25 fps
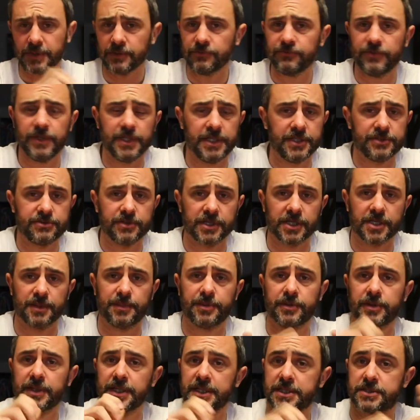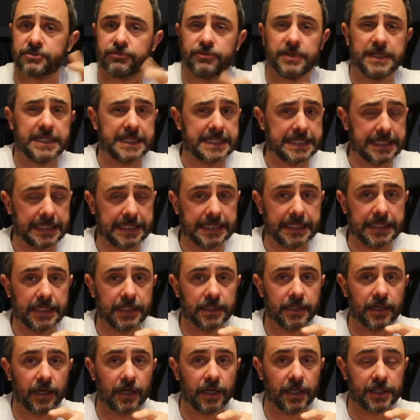really drinkable. It's really
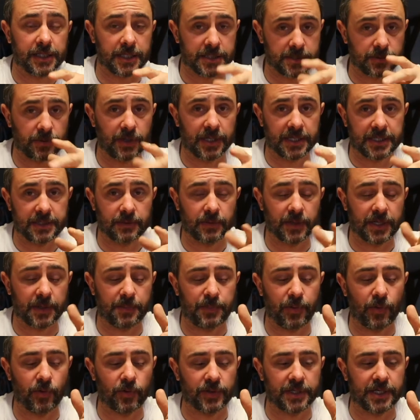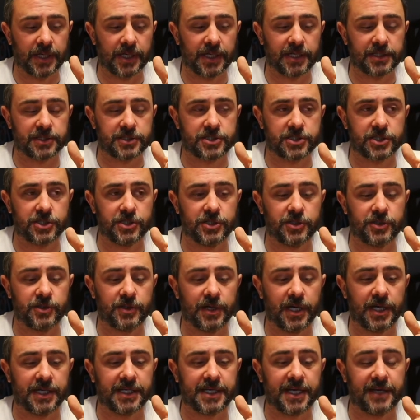clean. That's why when I poured it
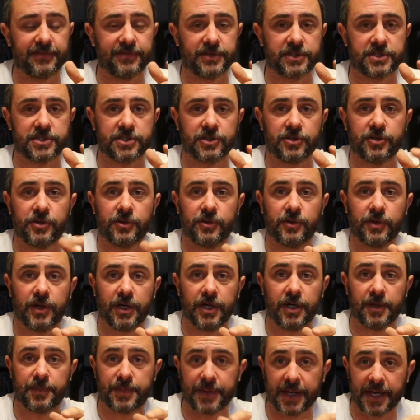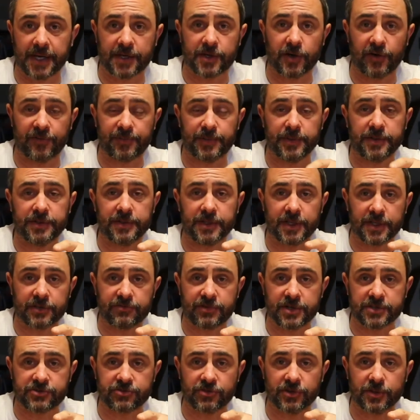to and gave it to Pierre Kaufman at the
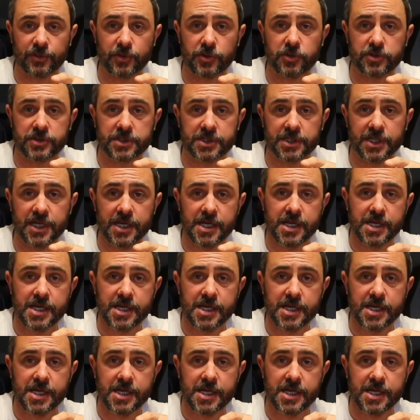Restaurant Awards,